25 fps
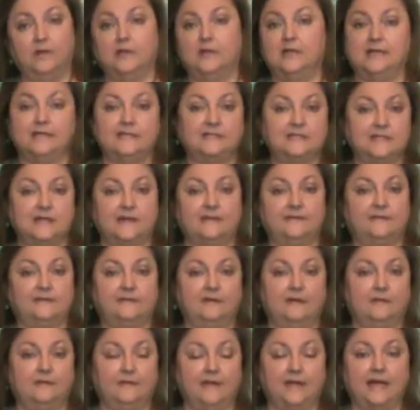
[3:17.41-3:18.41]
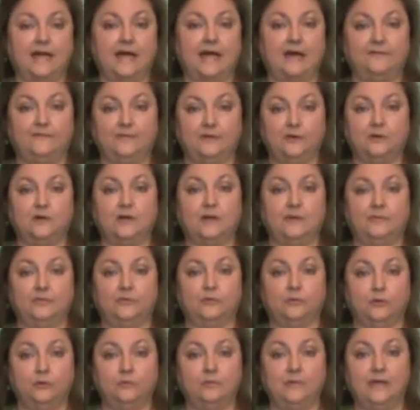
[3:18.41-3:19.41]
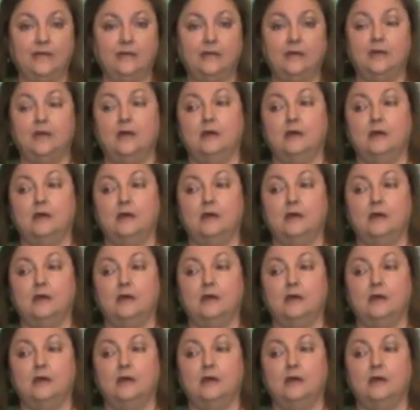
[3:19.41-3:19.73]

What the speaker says: It's not something I feel come through me,